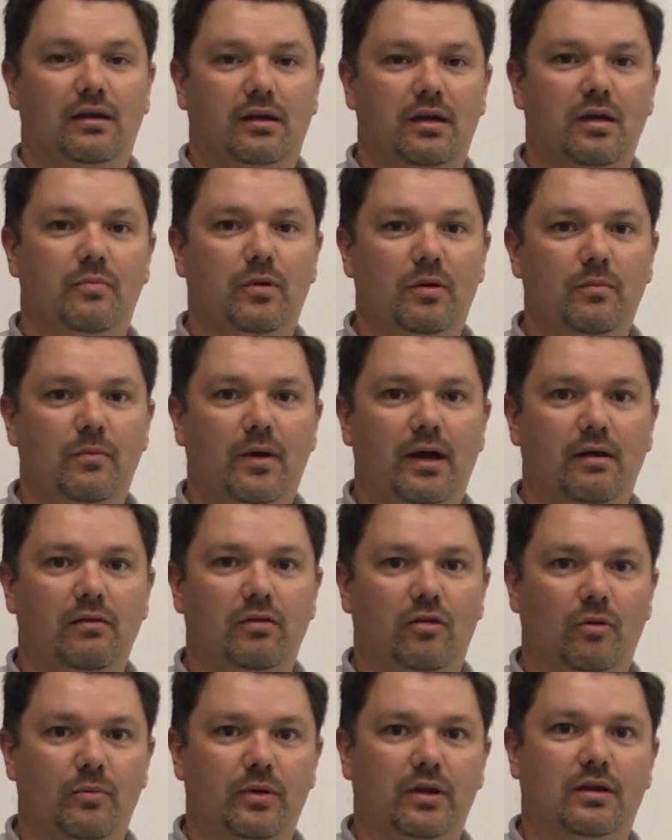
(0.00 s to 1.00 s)
Keep in
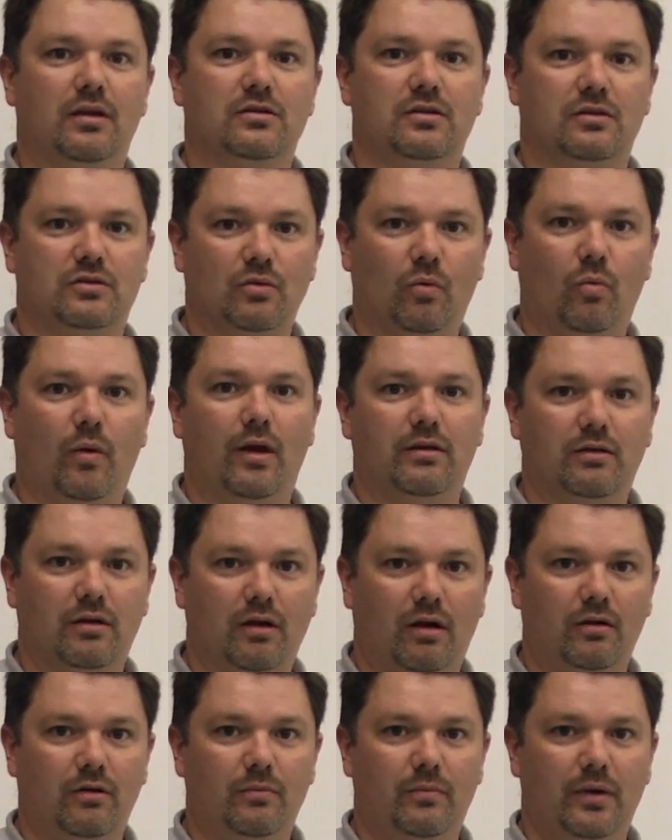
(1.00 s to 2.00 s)
mind though, because it's a white
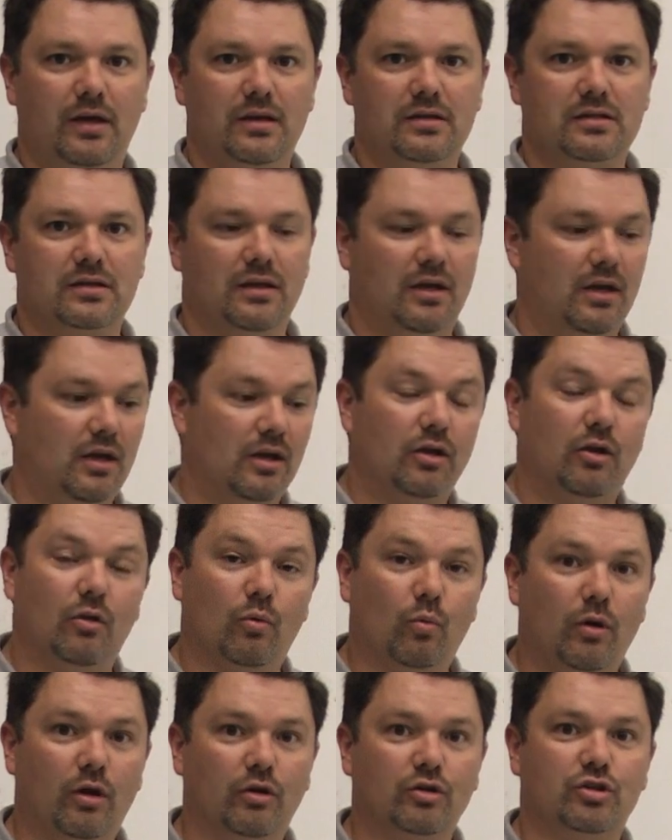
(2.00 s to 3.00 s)
color base,
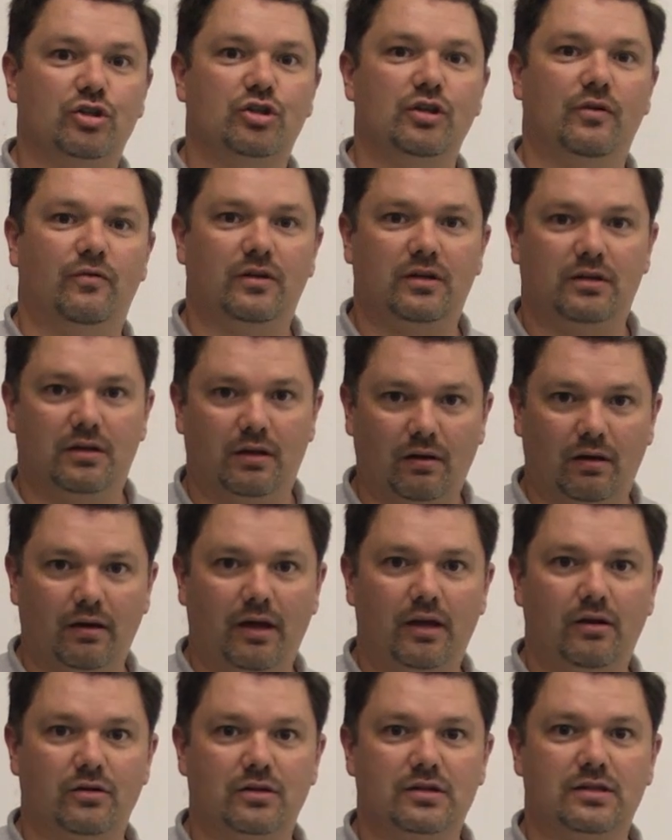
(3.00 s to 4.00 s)
it will shift to the
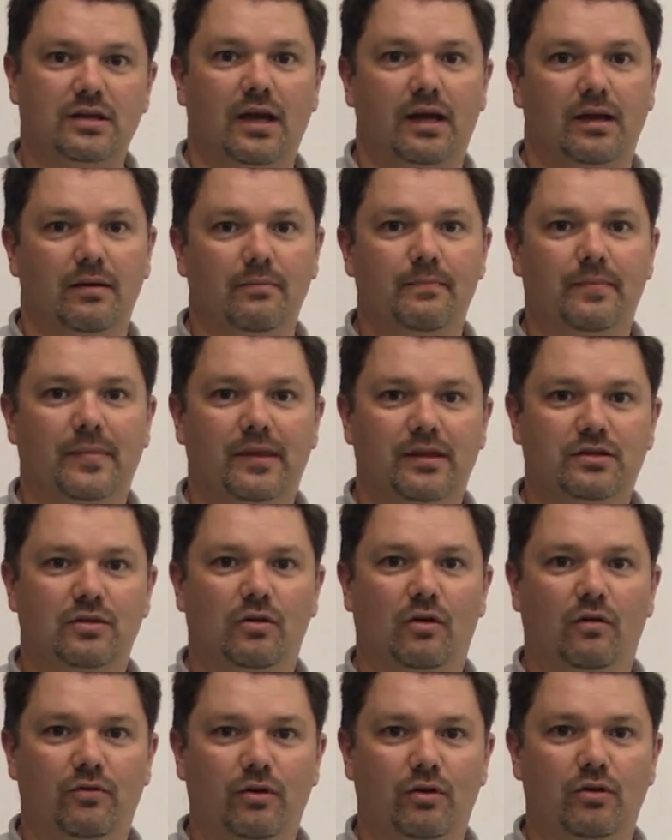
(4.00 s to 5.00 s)
lighter side.
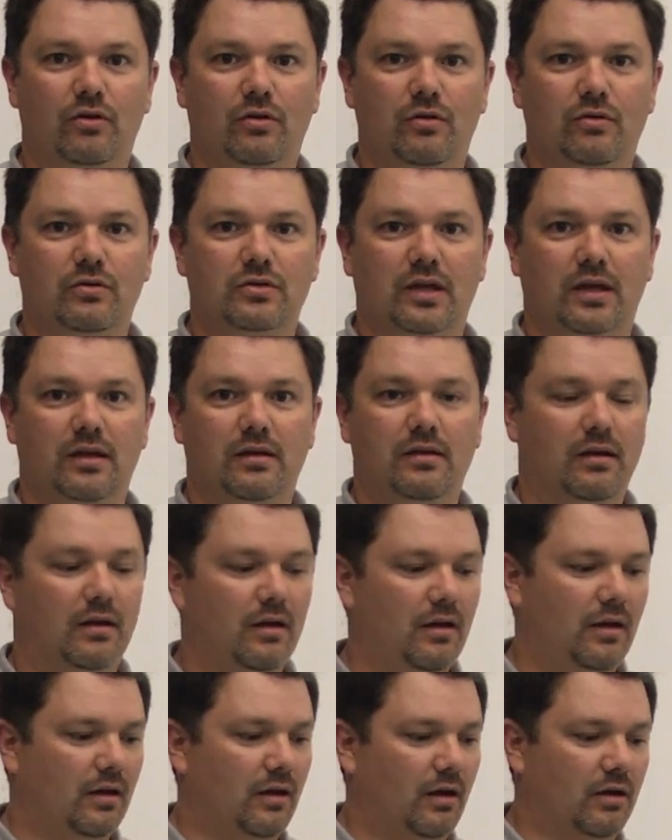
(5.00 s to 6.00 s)
So if you're using
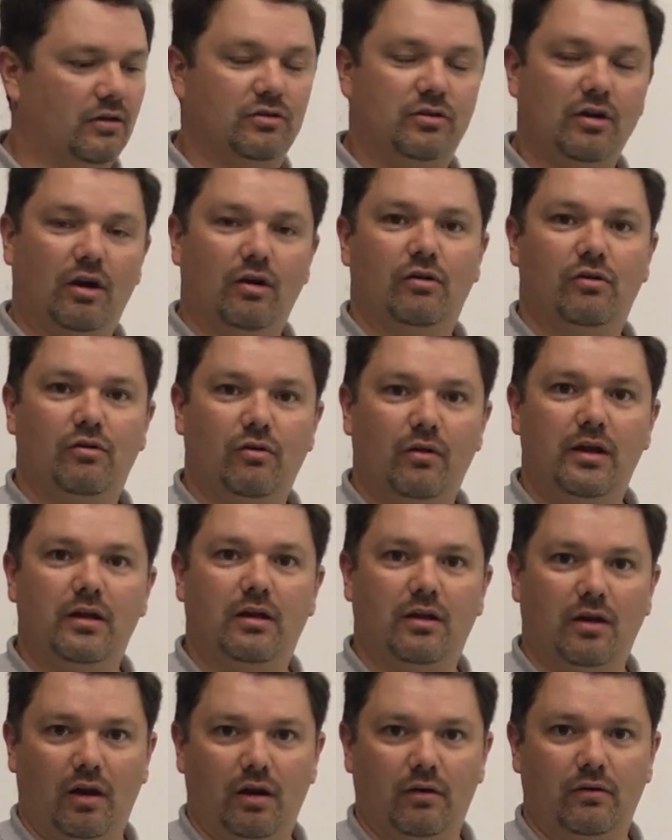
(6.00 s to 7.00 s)
a dark gray
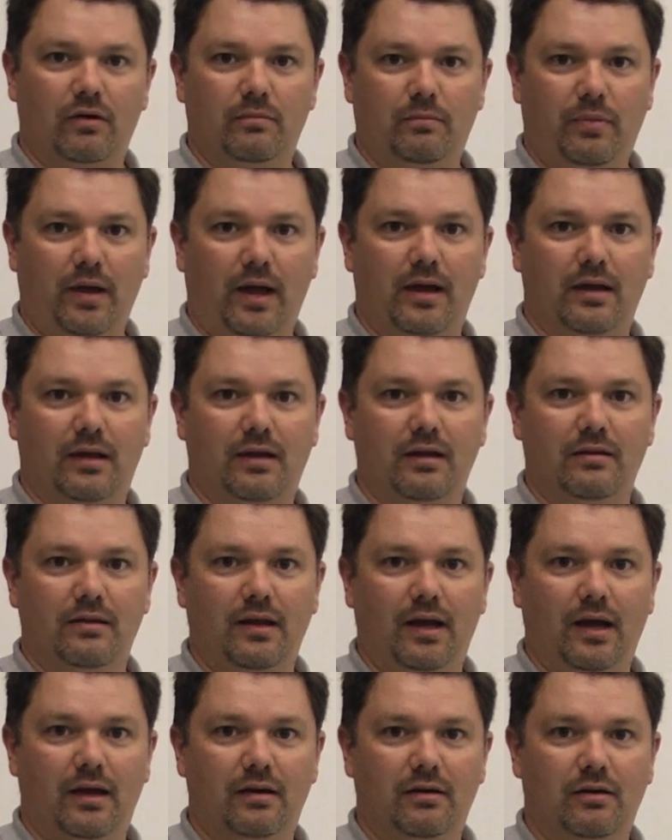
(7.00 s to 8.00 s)
colorant pack in
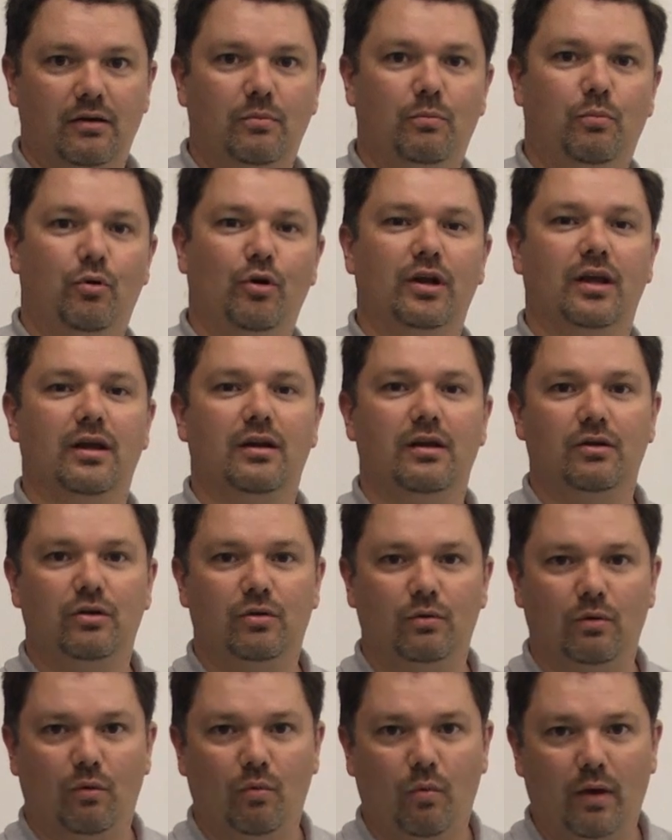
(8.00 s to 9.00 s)
that, putting it
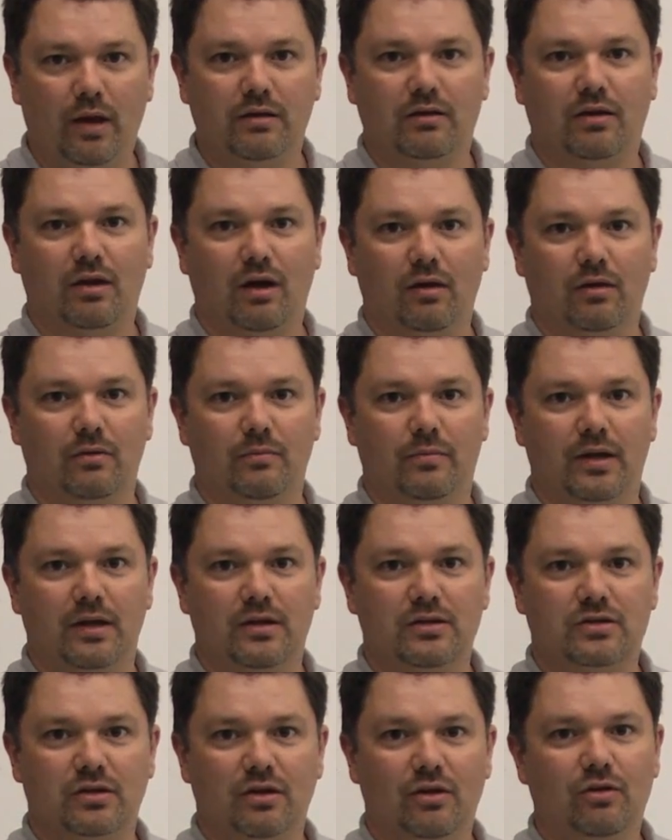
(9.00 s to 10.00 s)
into a white color
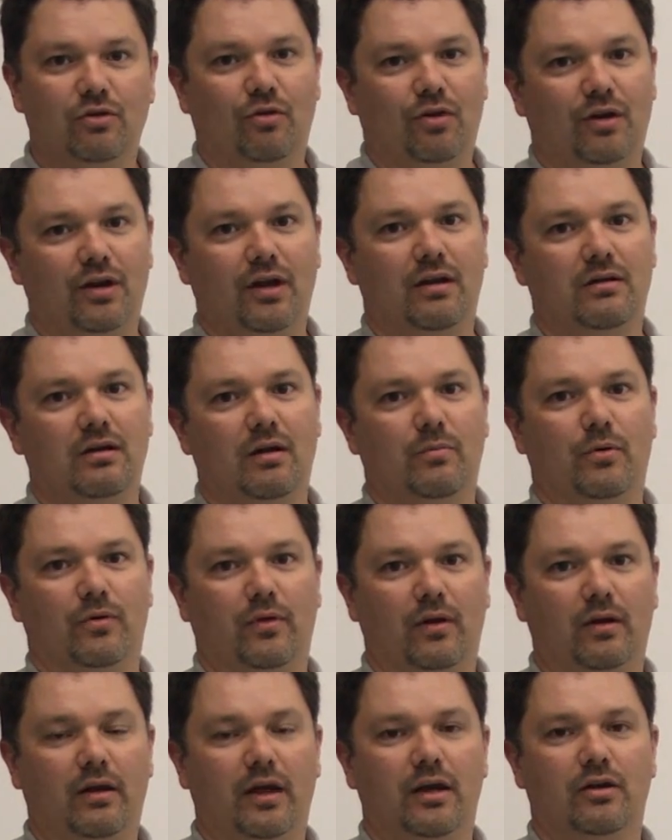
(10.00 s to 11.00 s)
base, you're going to end up
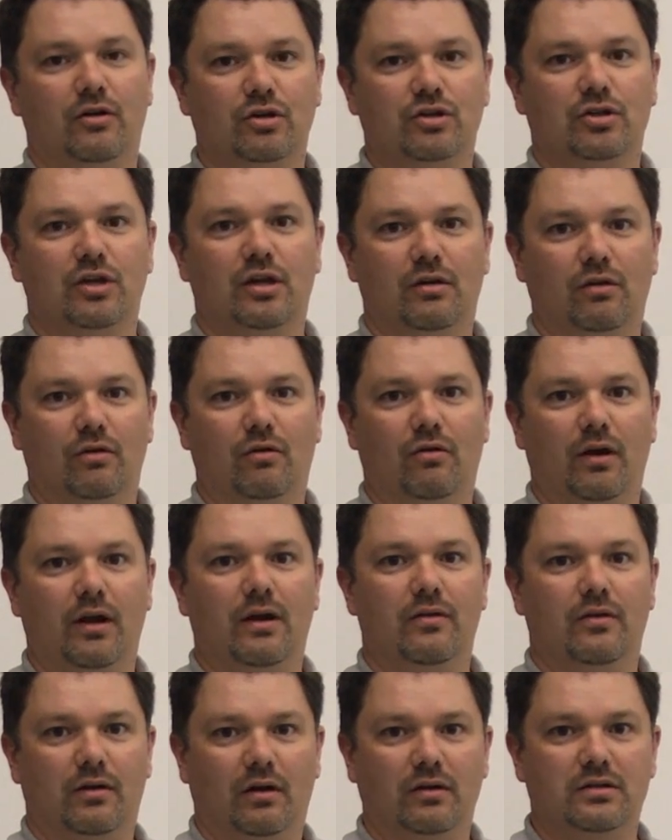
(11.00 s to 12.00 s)
with a lighter shade of
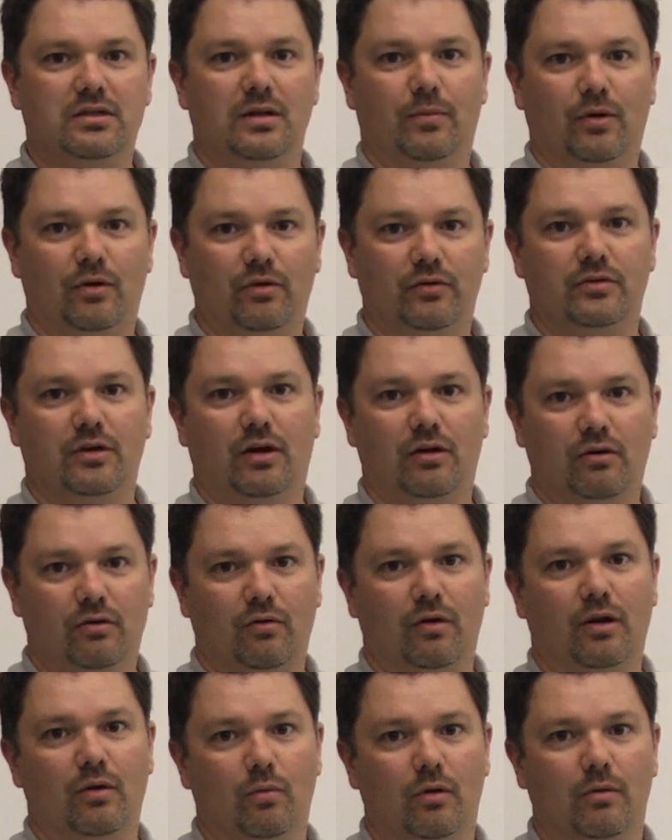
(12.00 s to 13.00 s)
gray that our typical dark
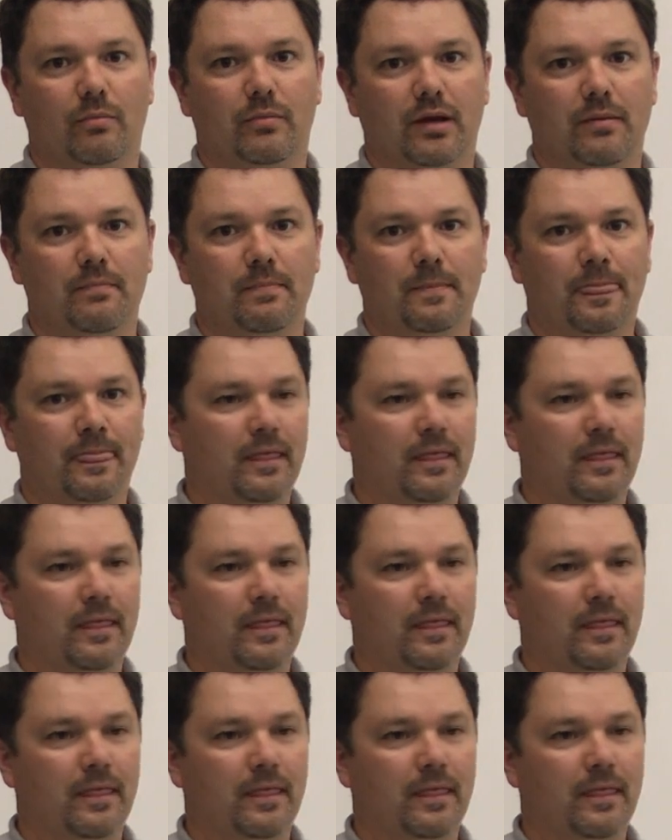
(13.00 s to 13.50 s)
gray will be.